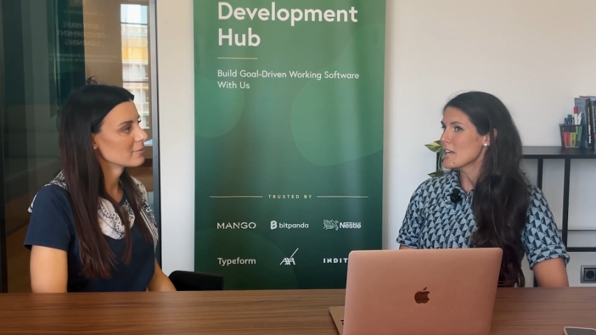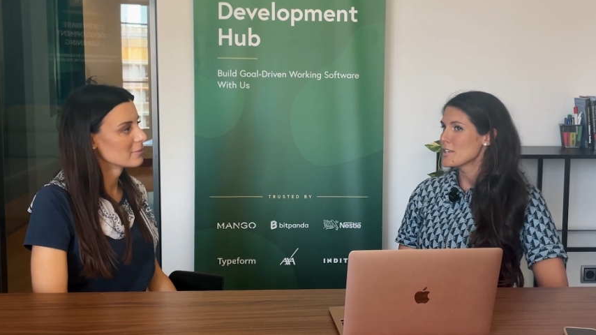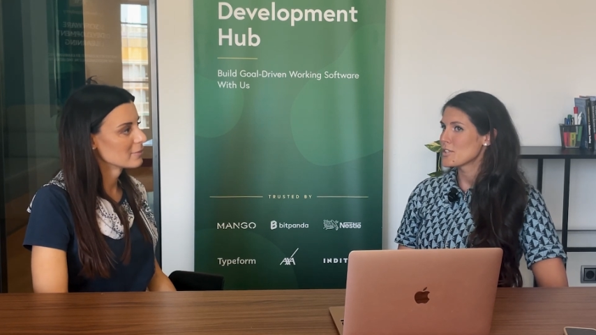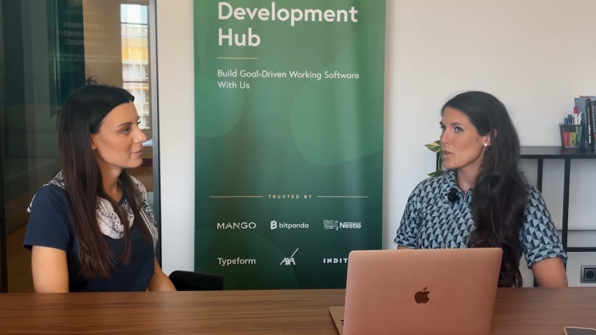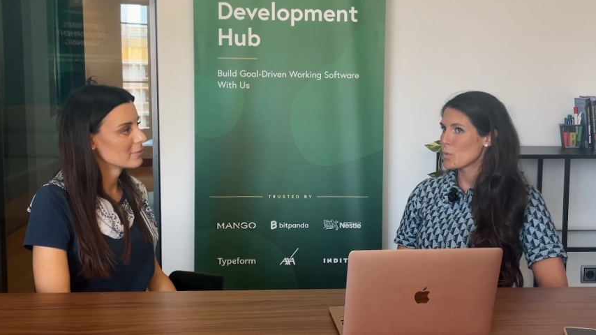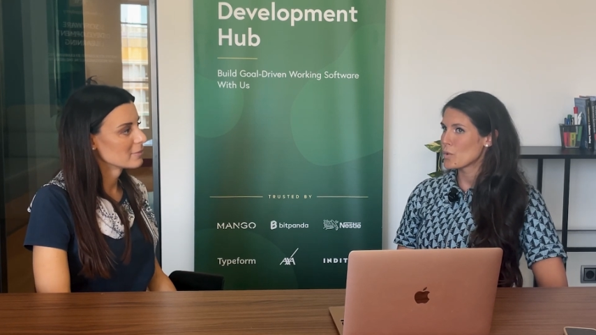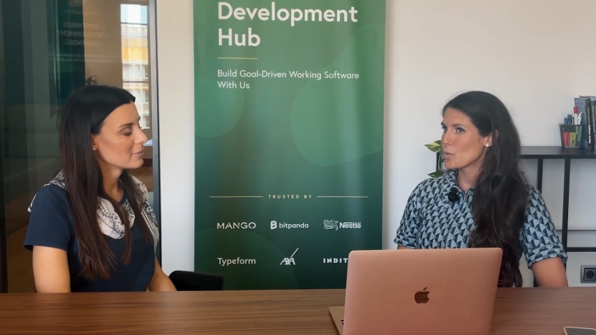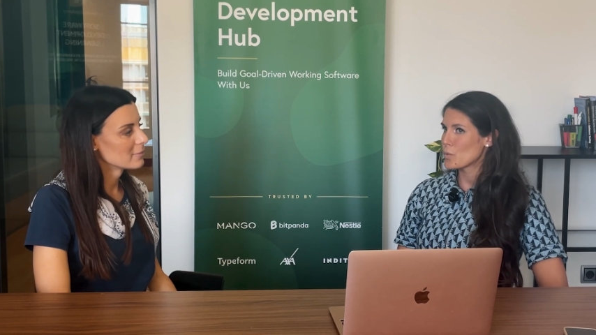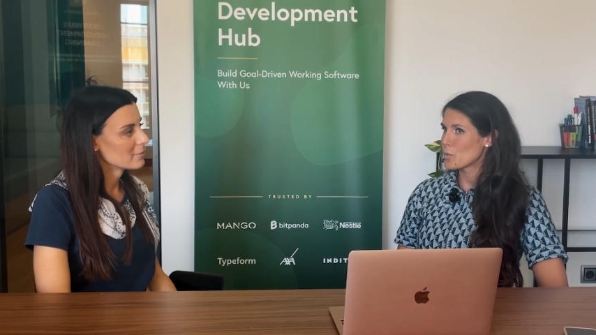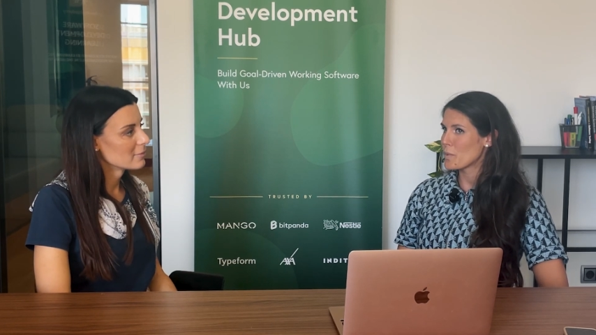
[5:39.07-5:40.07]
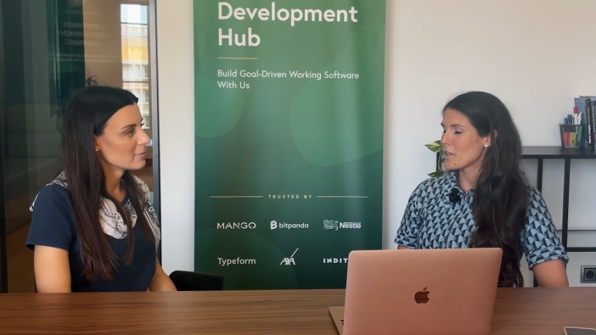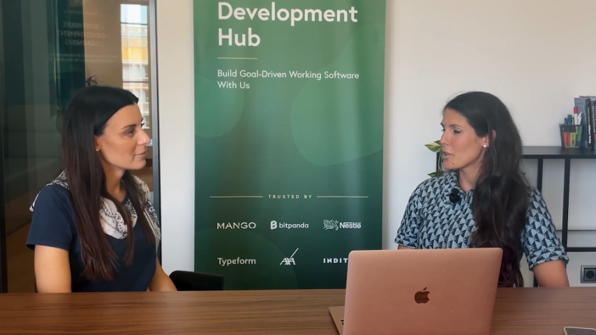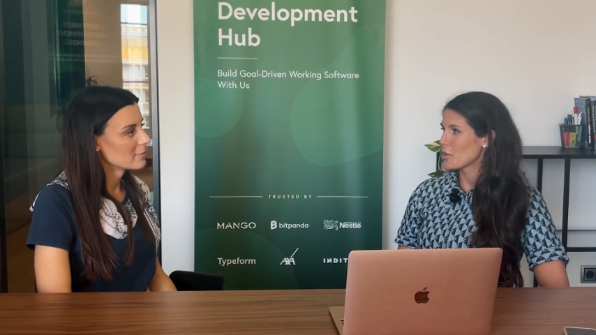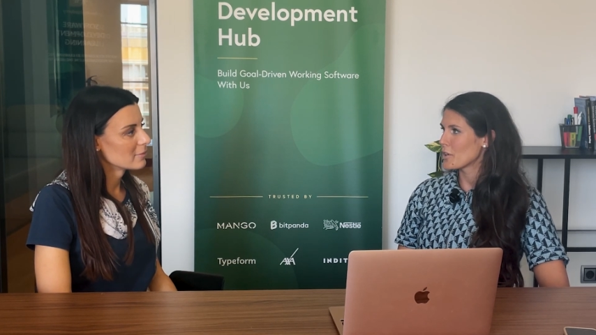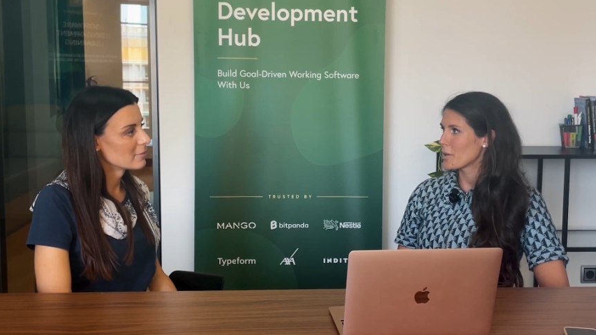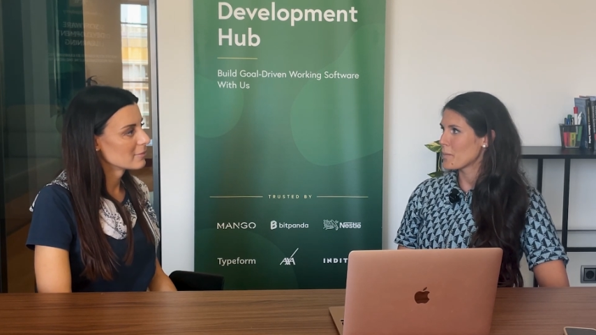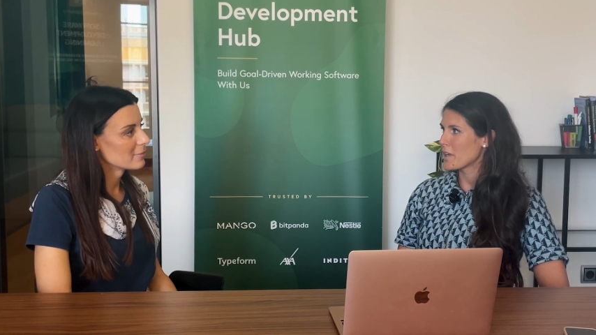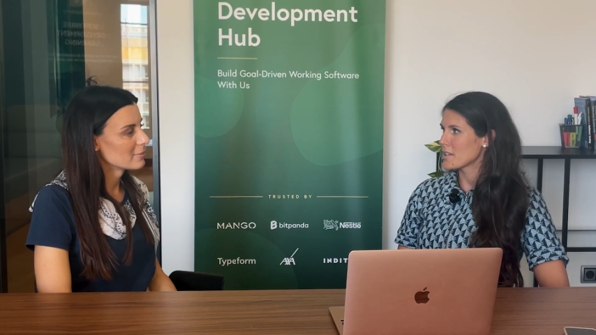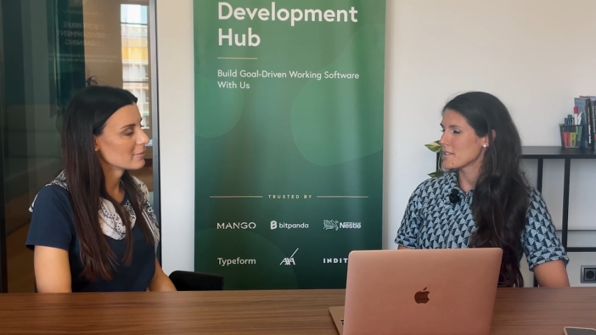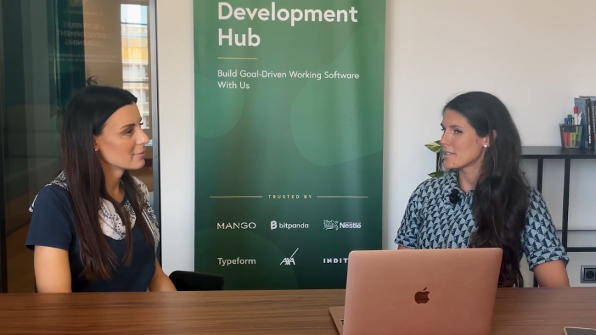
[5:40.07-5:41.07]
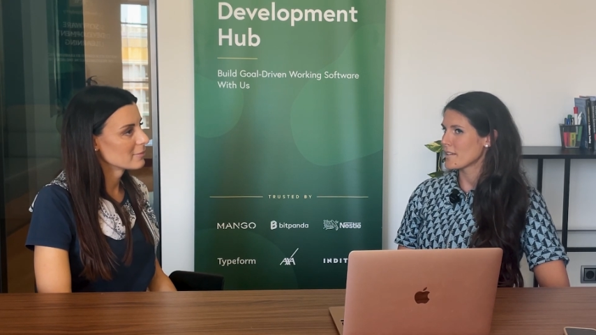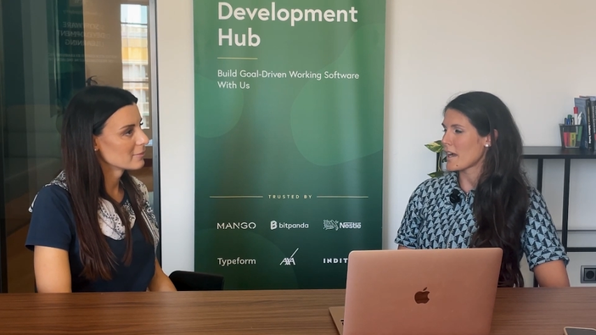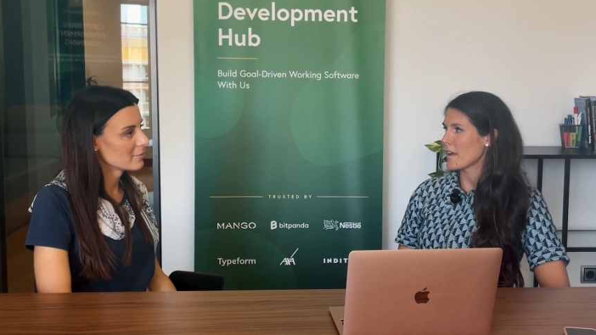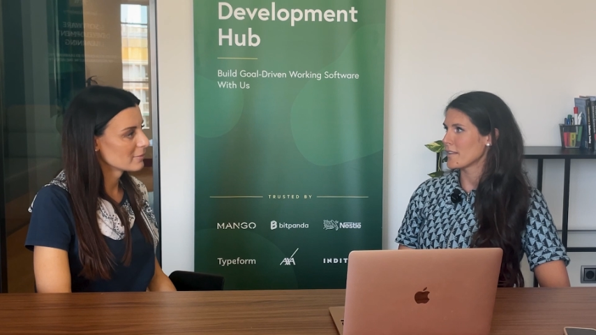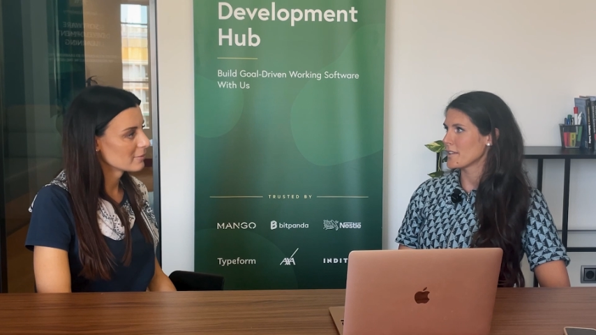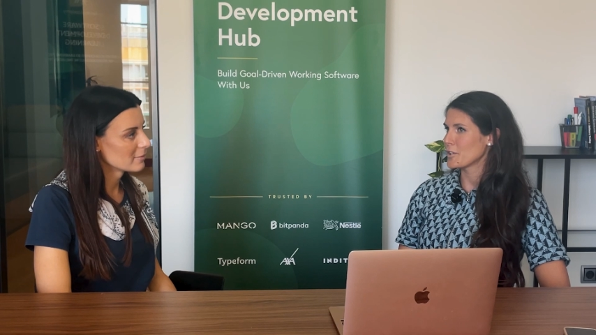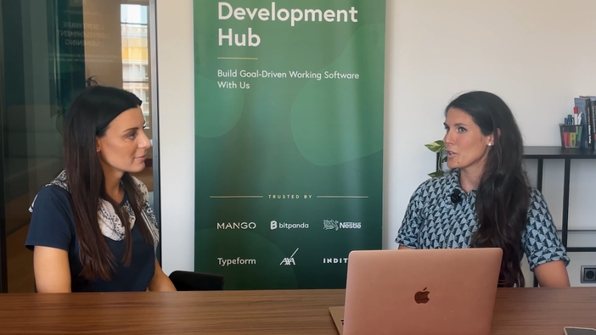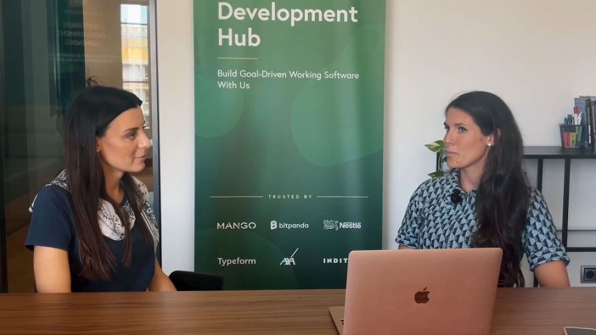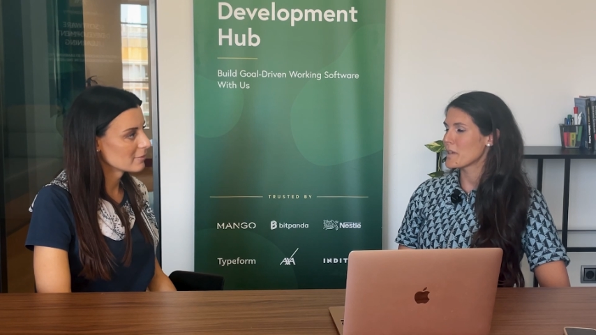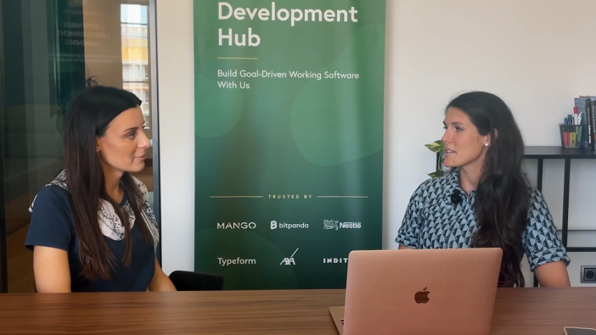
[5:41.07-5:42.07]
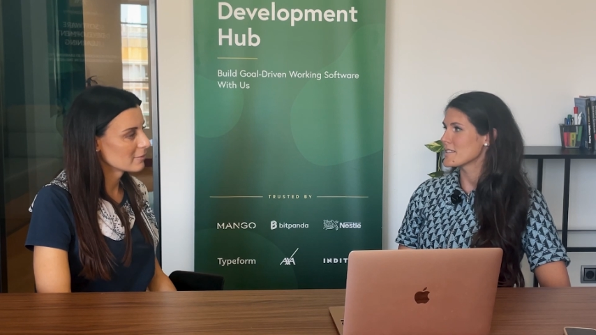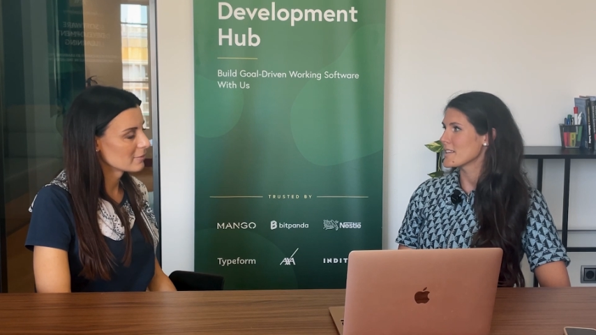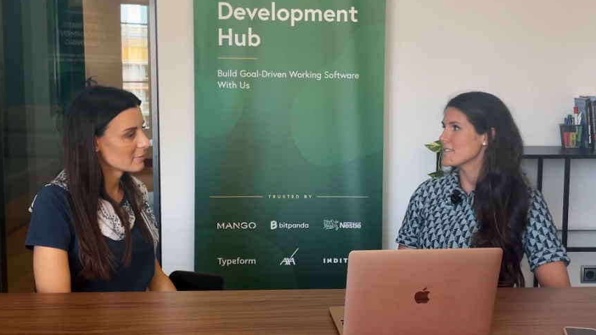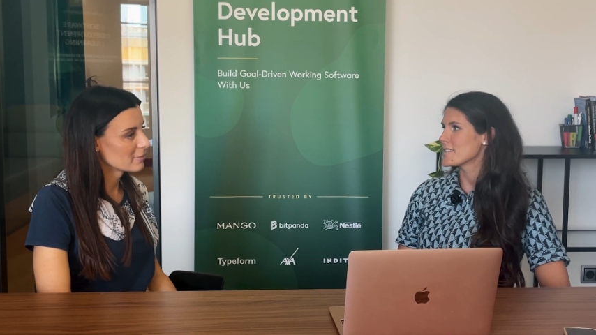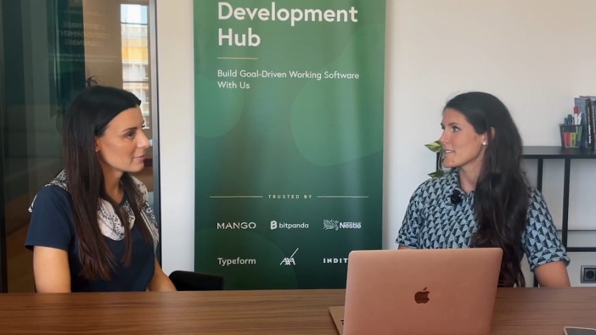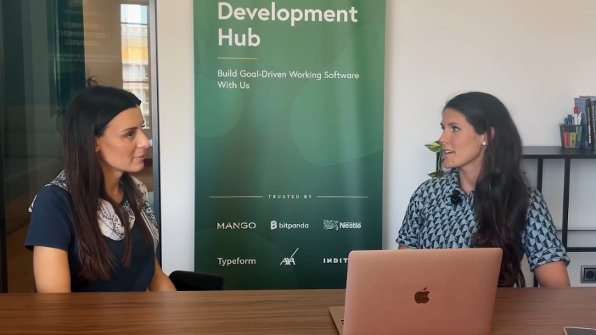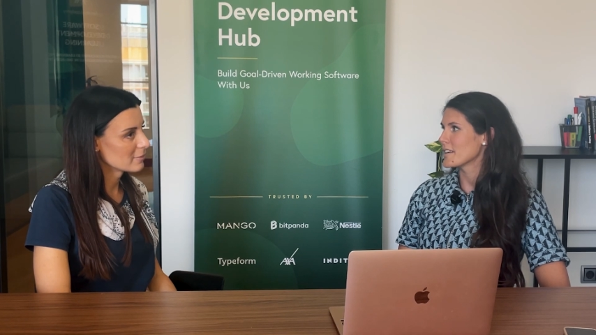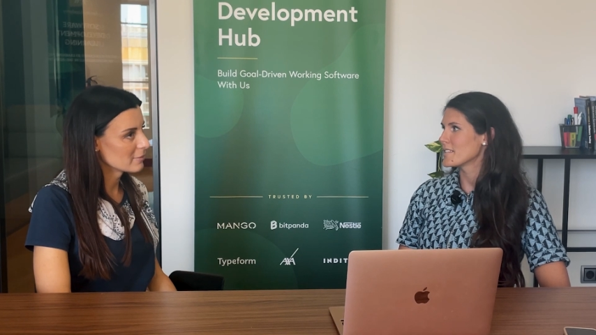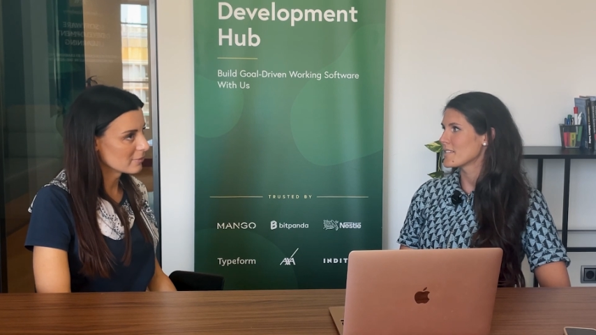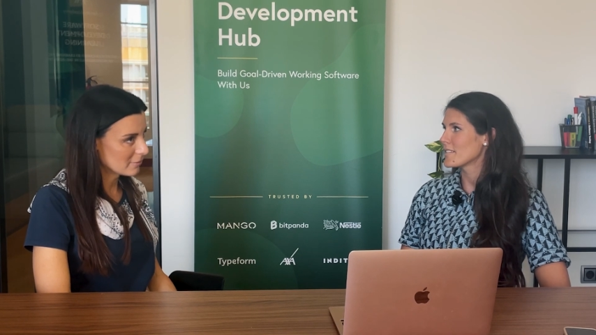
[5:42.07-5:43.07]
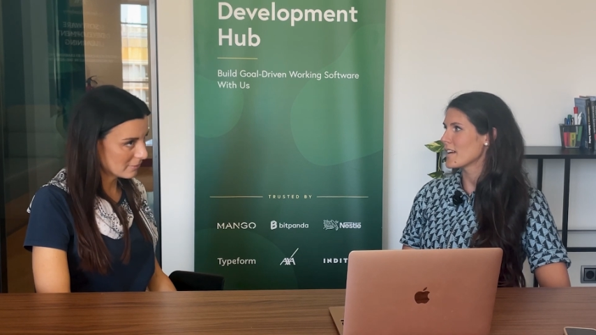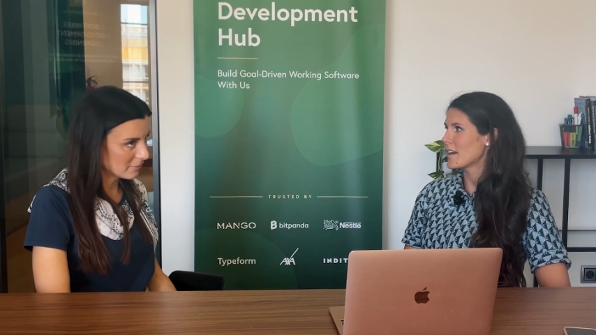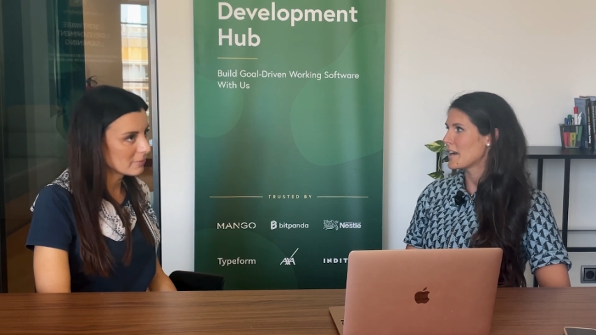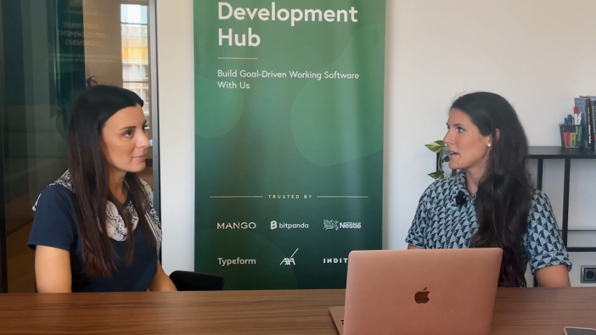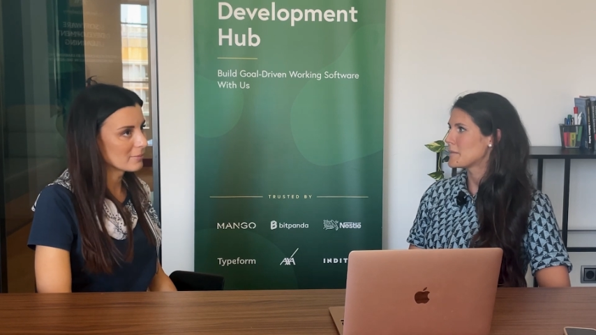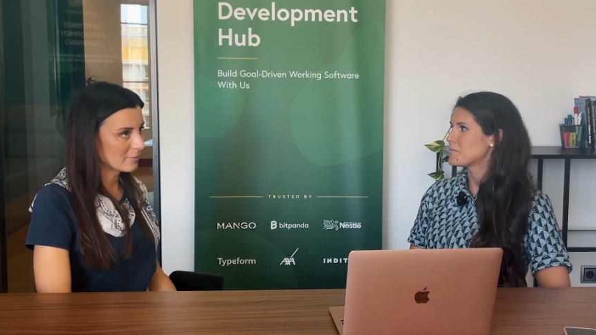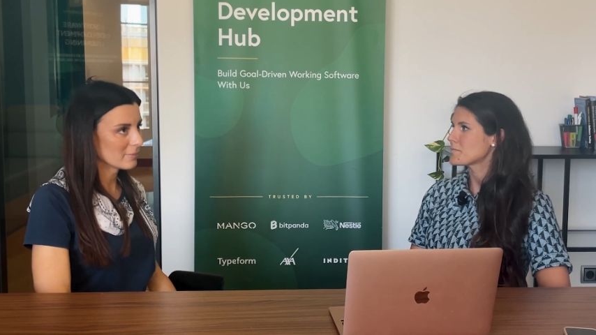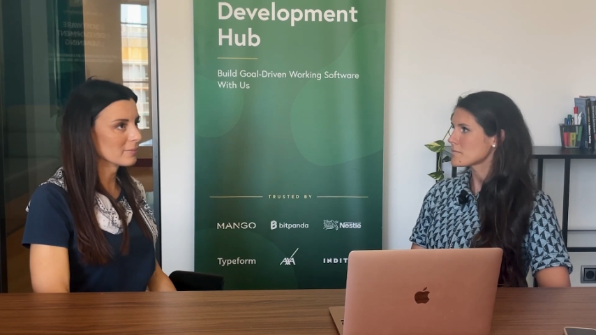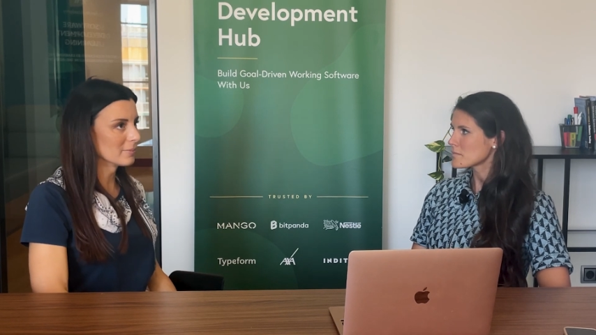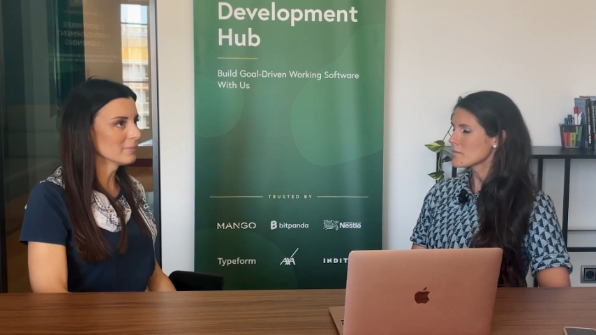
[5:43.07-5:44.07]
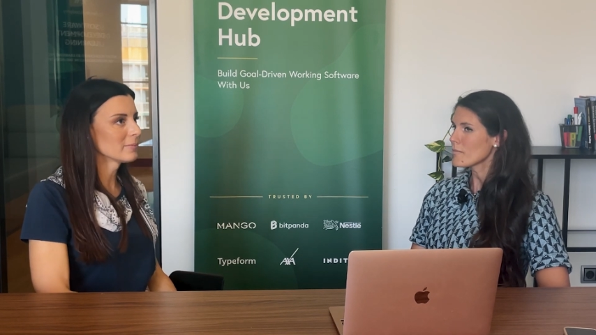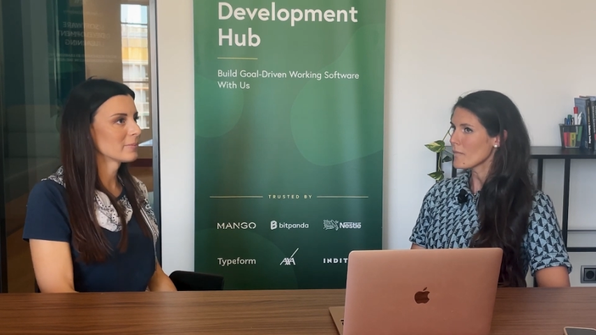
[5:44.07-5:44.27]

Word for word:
Speaker 1: so what would be your biggest highlight, your biggest insight? Mm -hmm.